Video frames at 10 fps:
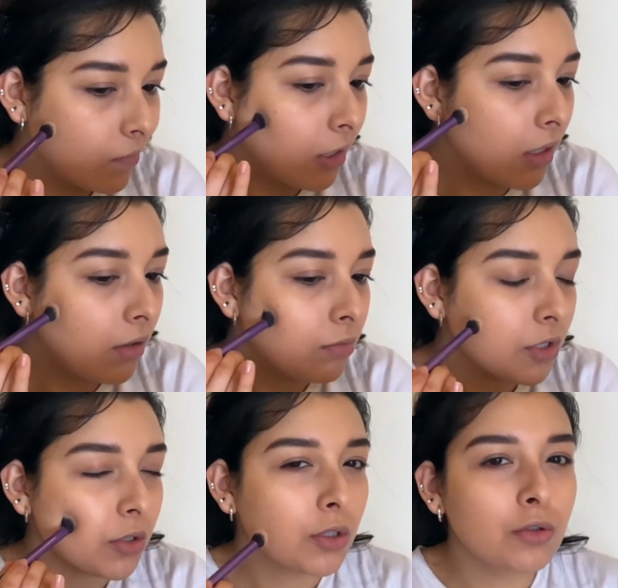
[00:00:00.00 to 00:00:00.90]
And now I'm
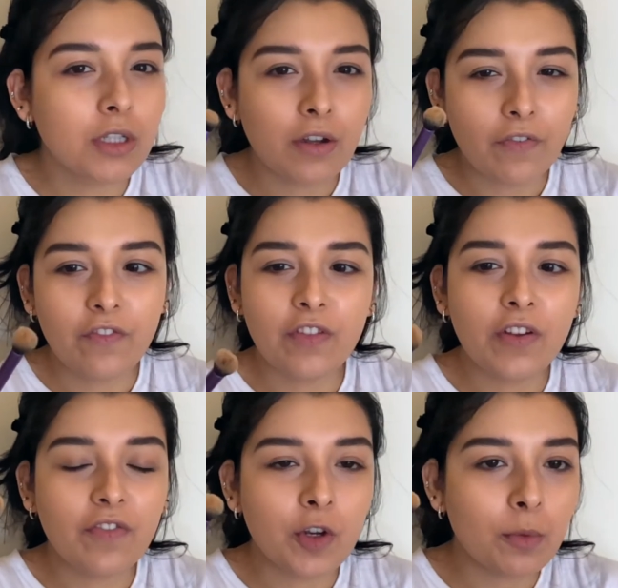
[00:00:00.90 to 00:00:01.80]
just using a
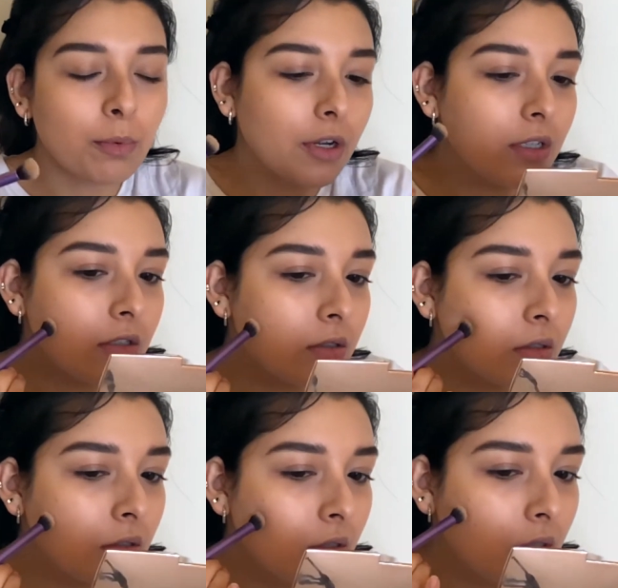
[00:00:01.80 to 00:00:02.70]
fluffier brush
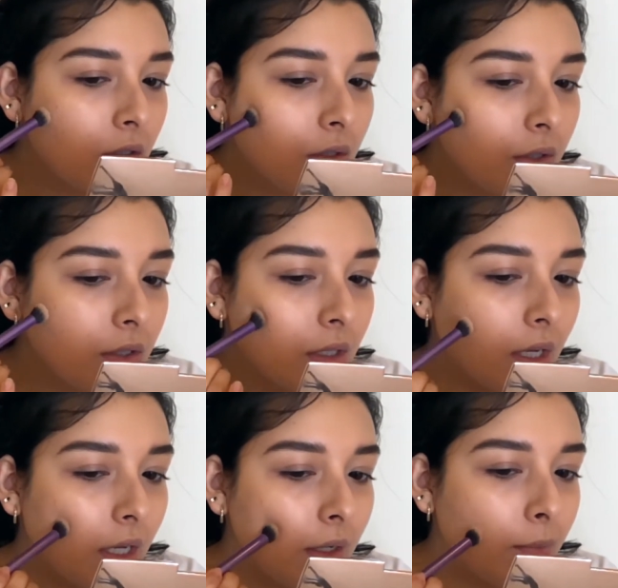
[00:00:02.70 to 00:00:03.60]
to
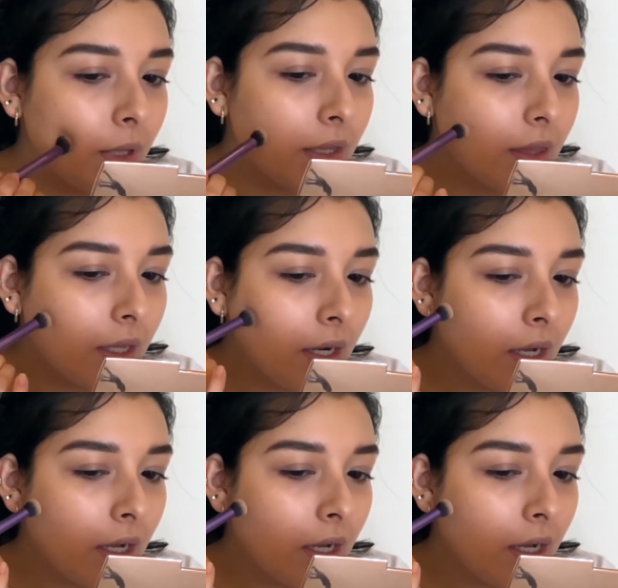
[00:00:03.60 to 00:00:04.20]
kind of blend that